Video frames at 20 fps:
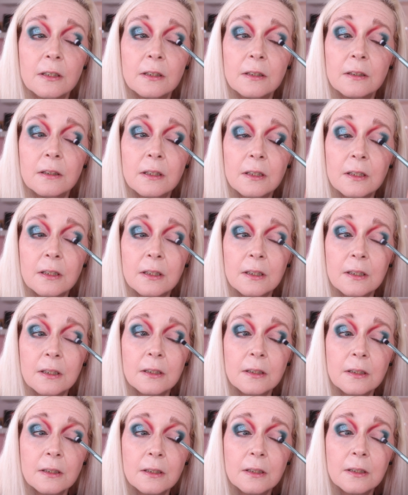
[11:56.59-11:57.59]
I
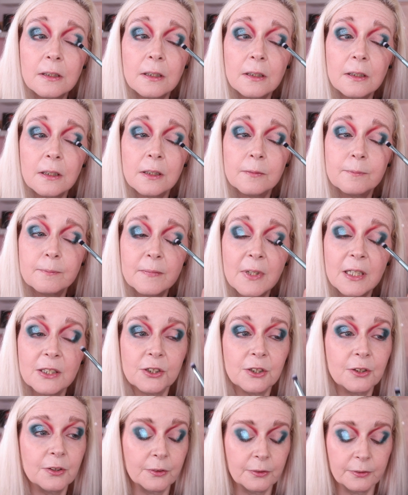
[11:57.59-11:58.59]
think they're
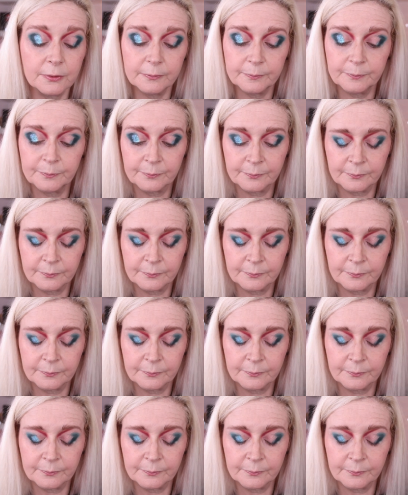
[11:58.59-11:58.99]
magical.